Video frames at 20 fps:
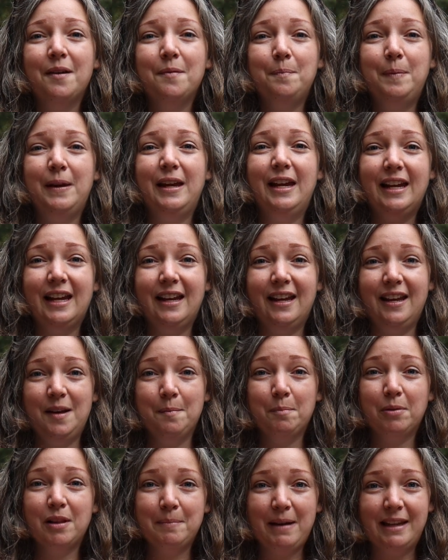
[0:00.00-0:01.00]
being
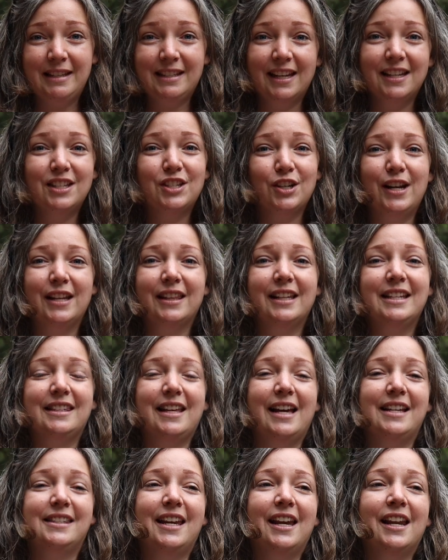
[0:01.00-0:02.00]
implemented during this
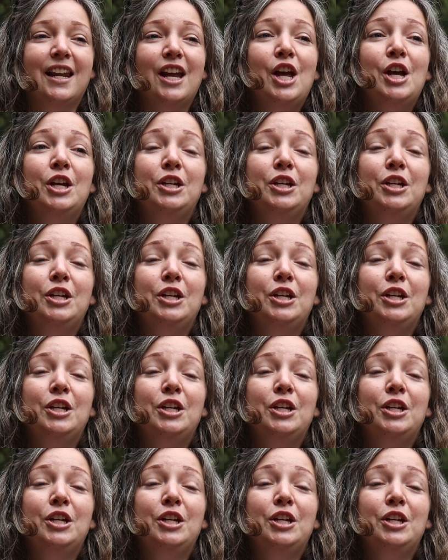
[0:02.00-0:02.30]
lesson,